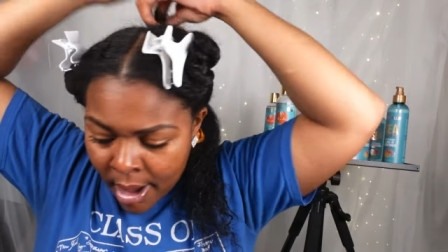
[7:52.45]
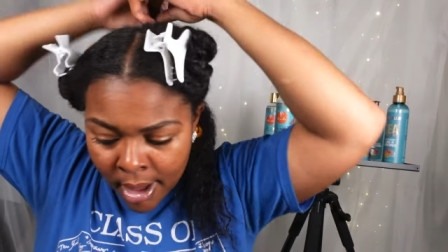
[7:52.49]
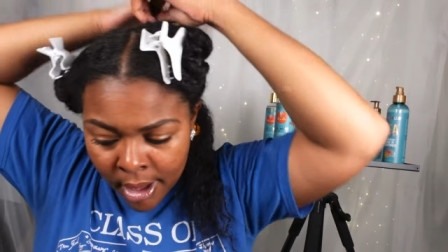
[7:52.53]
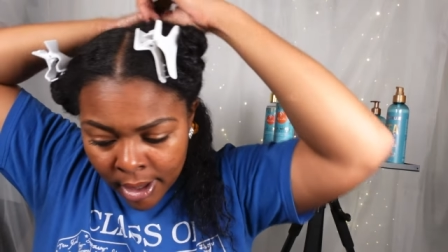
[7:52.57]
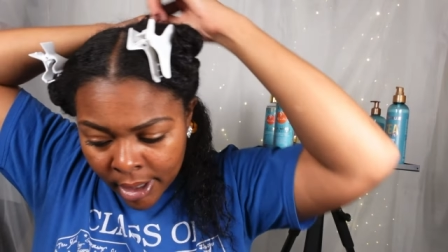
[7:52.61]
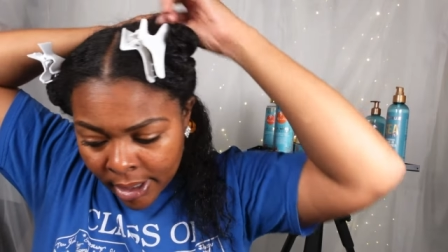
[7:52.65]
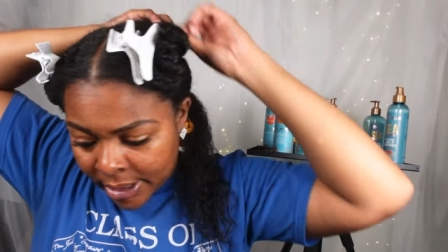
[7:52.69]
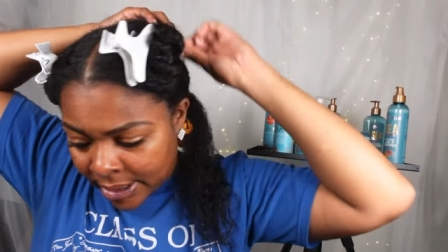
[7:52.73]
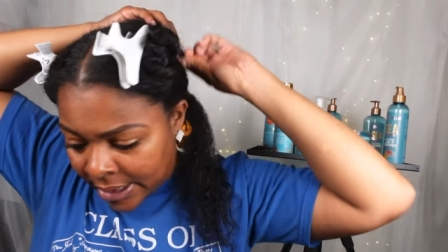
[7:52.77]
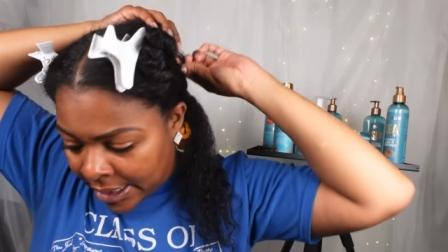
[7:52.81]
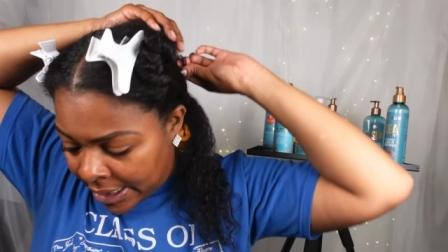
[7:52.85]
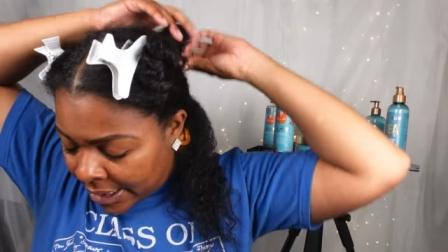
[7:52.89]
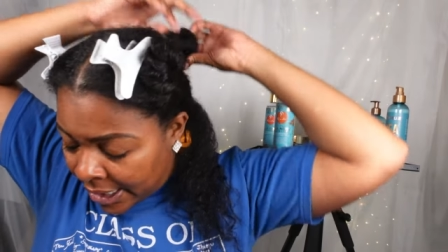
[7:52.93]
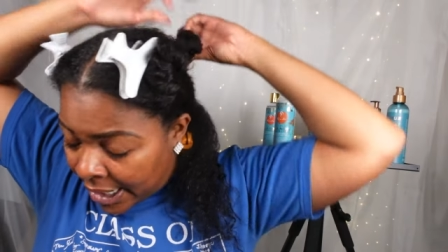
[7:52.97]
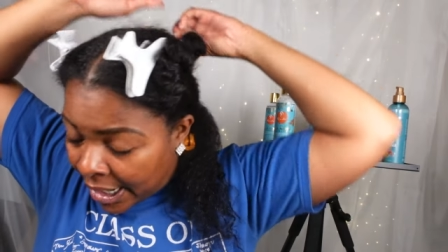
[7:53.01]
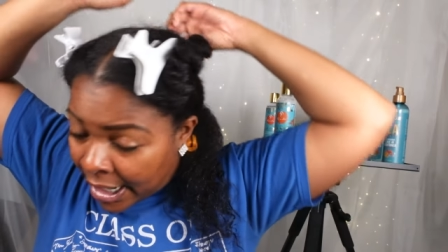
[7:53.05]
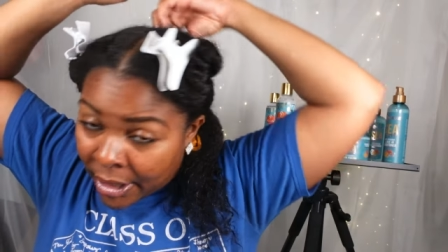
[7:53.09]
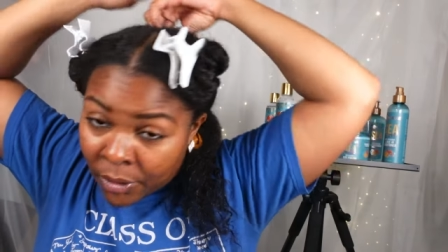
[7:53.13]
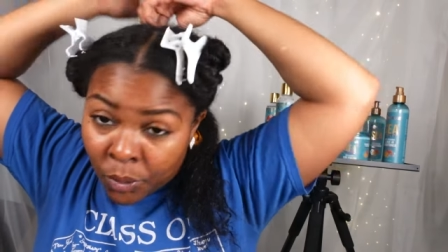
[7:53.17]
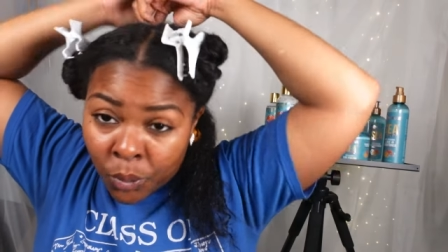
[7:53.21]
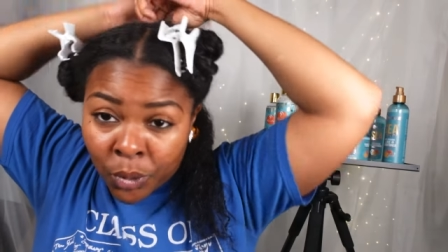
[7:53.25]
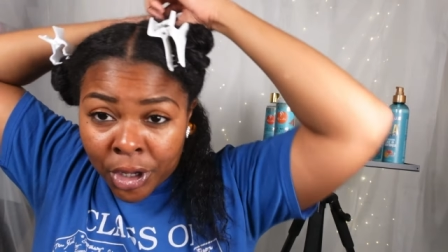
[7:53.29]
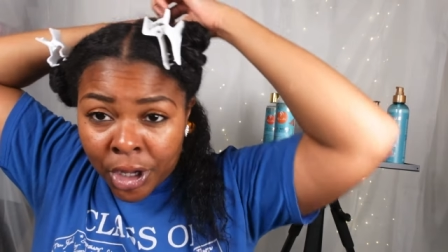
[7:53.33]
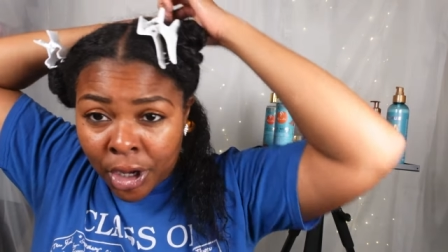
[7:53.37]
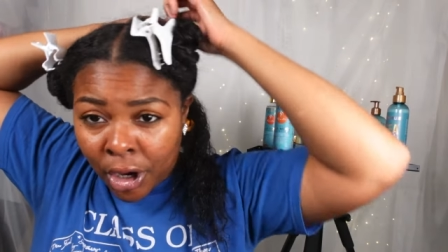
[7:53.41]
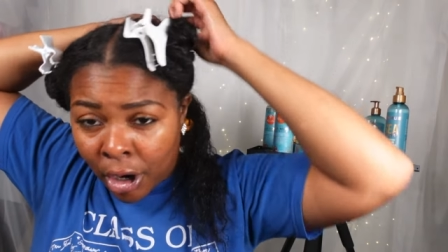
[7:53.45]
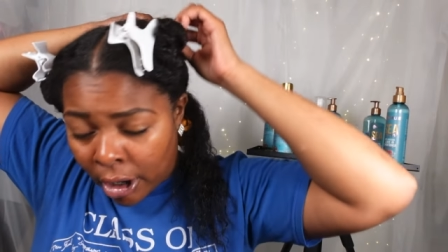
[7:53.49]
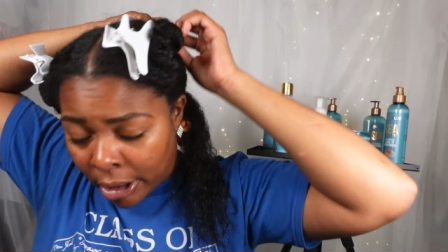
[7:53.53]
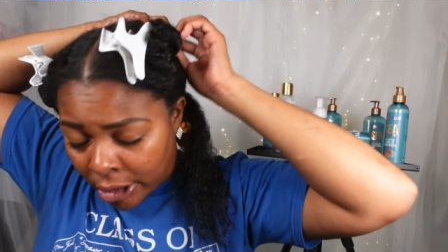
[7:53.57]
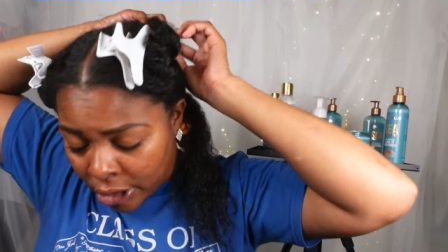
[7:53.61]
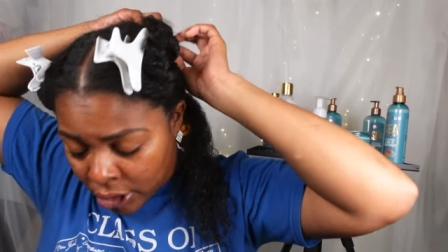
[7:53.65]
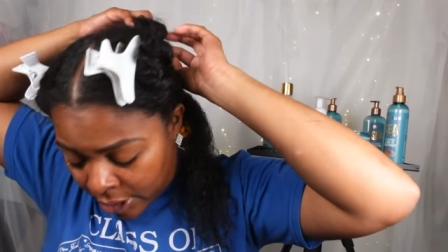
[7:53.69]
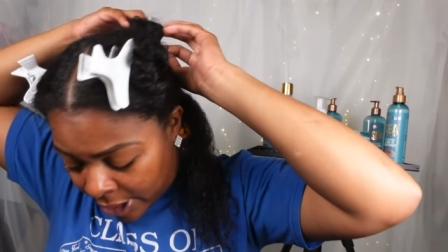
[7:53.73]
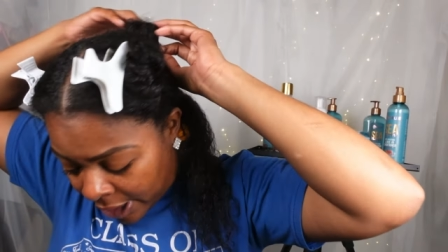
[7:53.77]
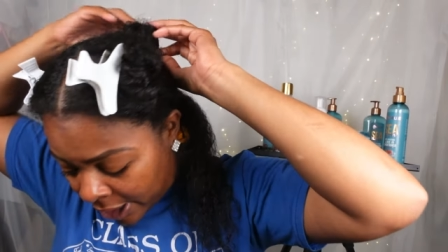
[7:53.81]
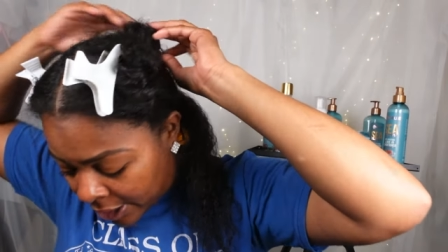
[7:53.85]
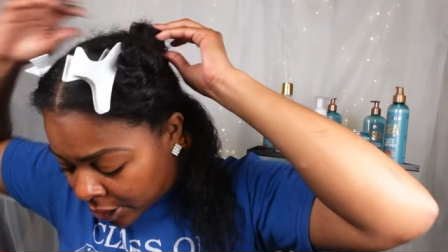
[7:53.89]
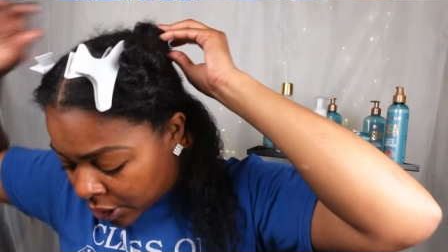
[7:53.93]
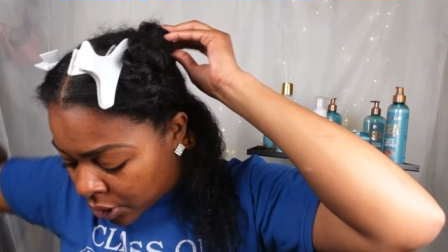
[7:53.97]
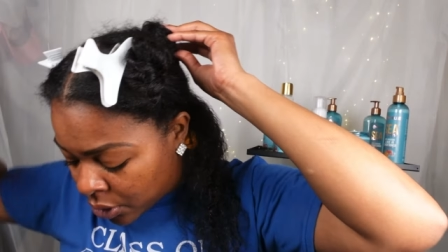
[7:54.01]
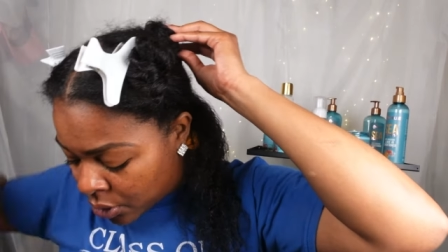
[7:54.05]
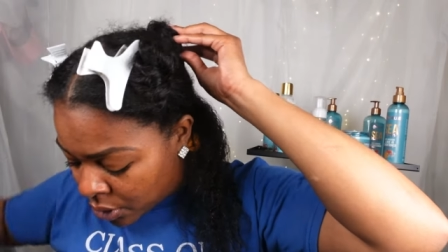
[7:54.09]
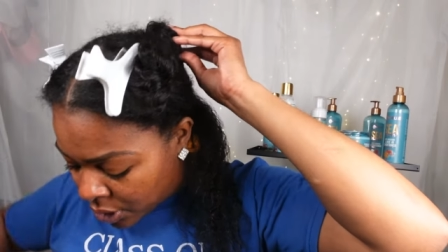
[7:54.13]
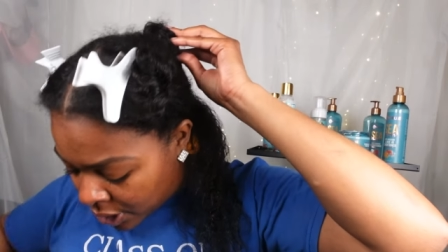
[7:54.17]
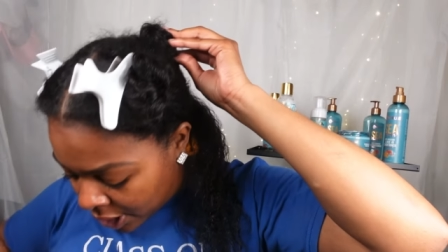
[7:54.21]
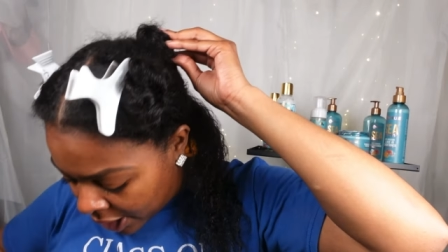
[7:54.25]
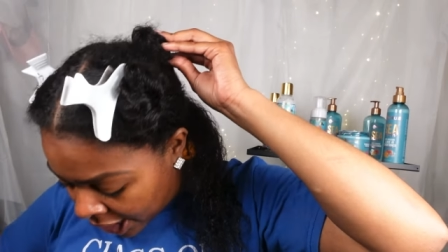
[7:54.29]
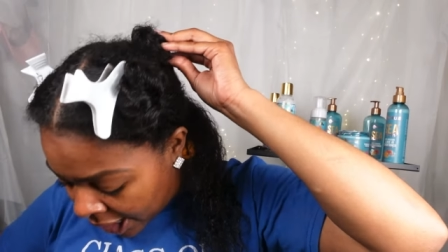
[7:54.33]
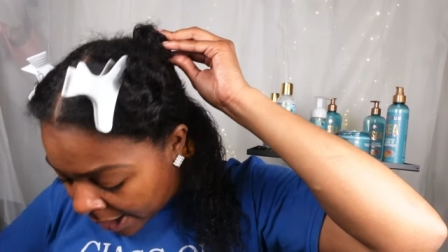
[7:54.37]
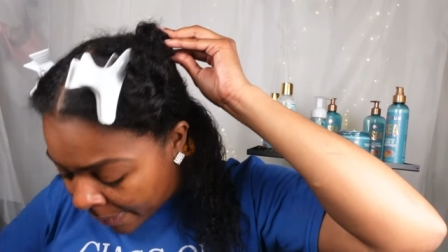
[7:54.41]
because again, we are trying to
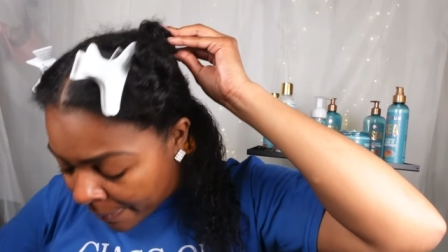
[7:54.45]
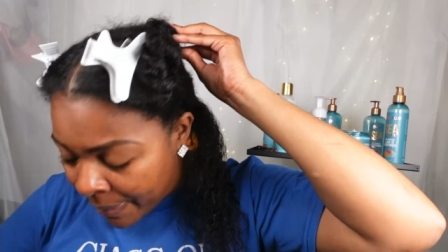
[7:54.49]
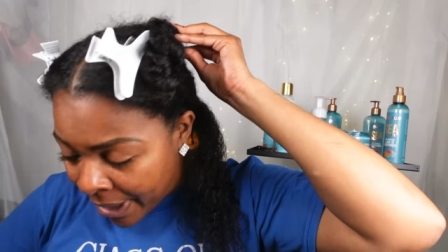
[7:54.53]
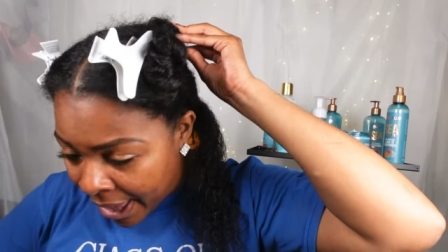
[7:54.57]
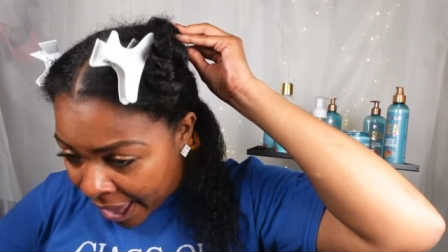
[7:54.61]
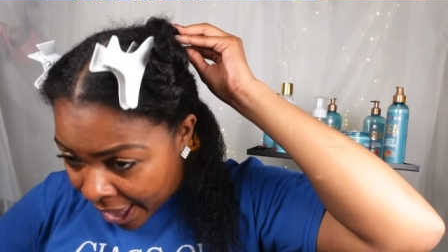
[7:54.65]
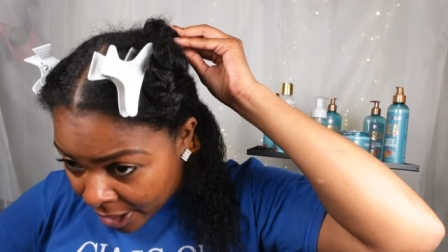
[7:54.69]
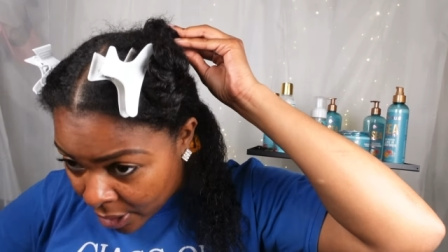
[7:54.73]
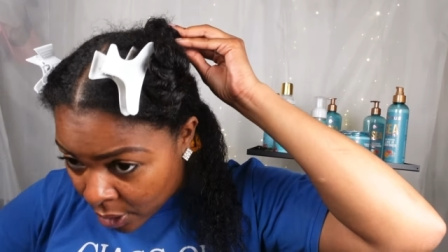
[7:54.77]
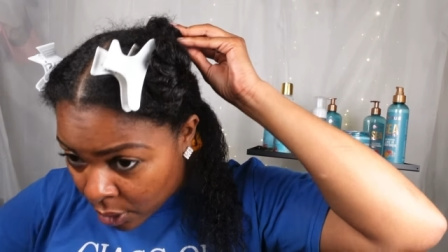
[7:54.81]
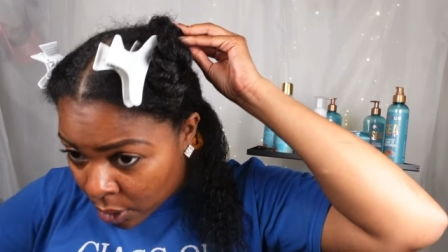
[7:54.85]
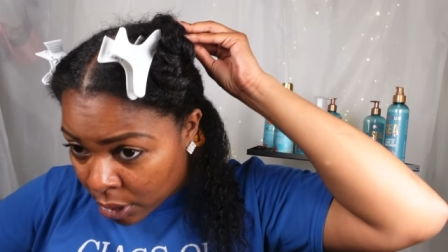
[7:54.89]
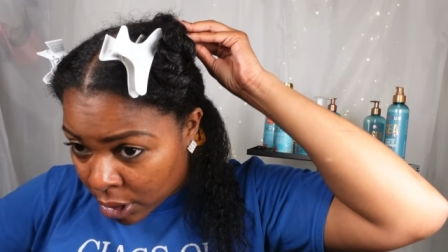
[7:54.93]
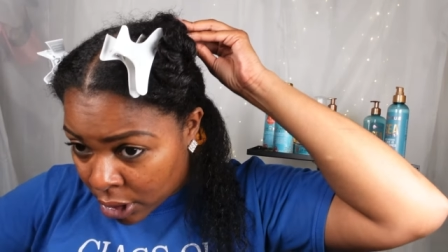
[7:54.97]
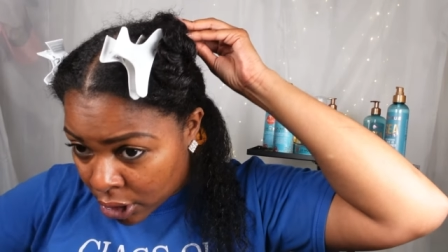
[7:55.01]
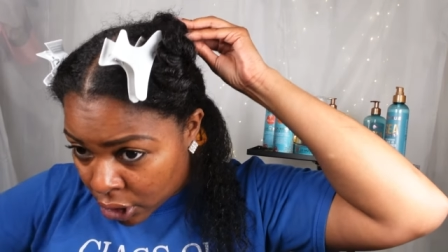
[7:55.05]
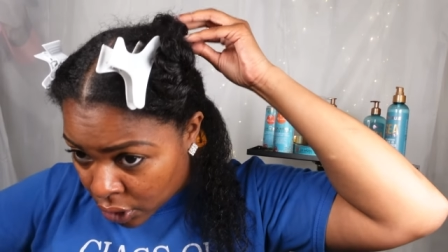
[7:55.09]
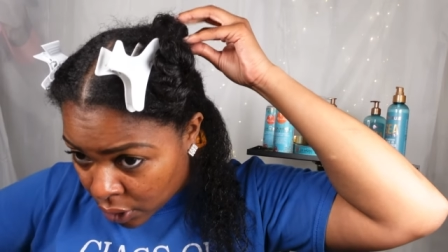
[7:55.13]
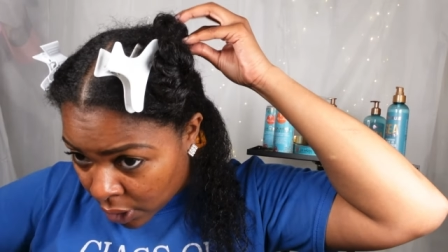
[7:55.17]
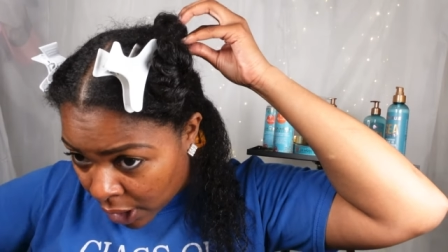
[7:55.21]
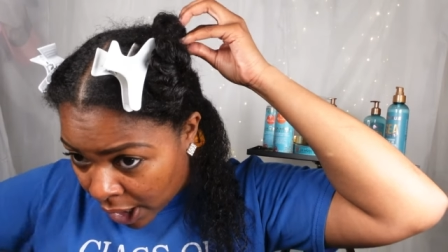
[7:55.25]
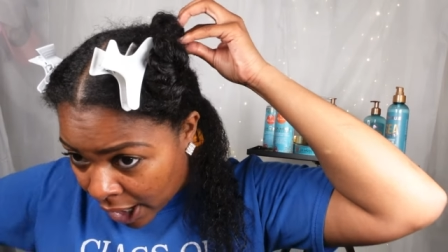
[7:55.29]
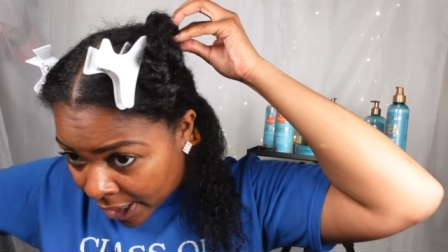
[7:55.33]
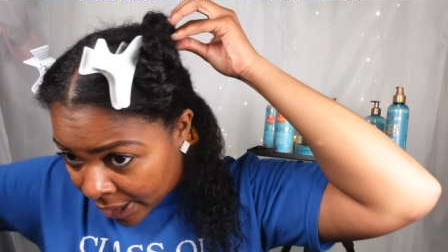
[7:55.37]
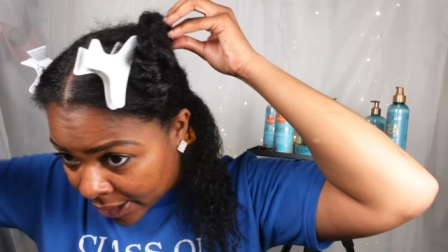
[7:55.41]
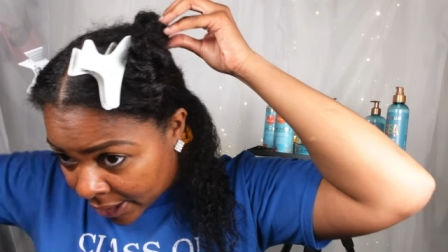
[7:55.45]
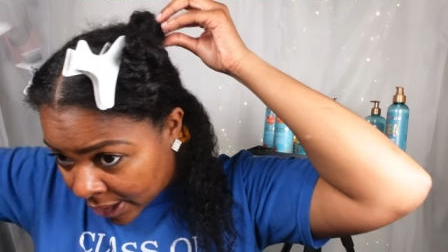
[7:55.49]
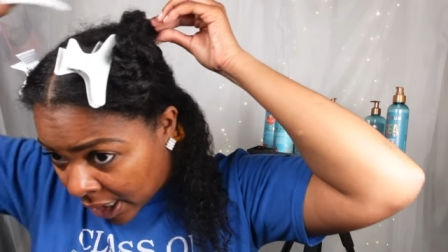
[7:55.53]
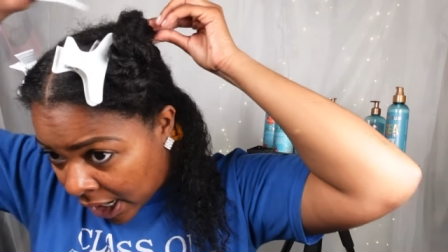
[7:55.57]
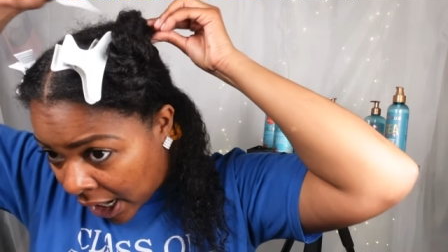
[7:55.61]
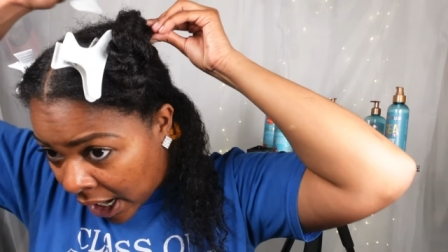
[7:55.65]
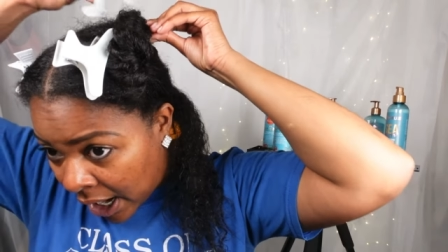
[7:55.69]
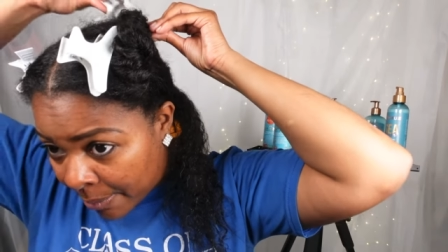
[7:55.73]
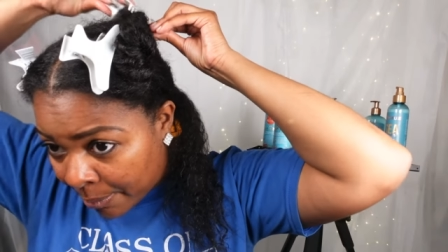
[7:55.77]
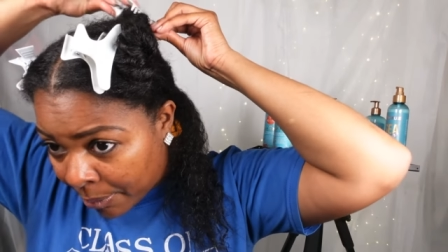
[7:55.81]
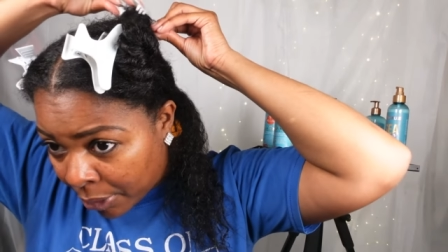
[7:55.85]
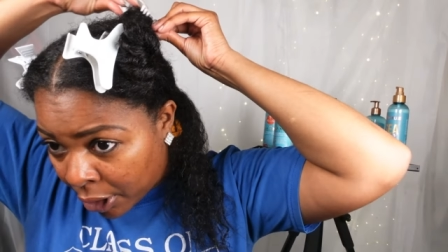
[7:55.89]
cut back on drying time.